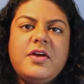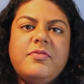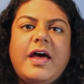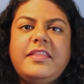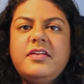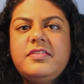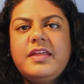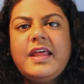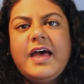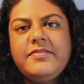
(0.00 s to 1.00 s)
Rather
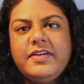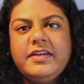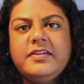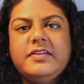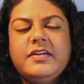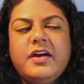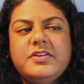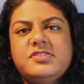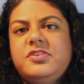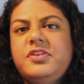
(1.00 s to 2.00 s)
than having
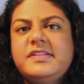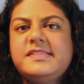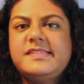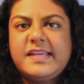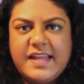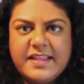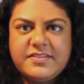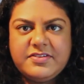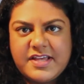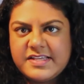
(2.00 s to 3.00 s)
our students sit at
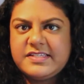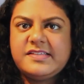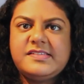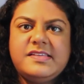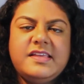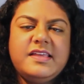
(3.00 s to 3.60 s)
their desks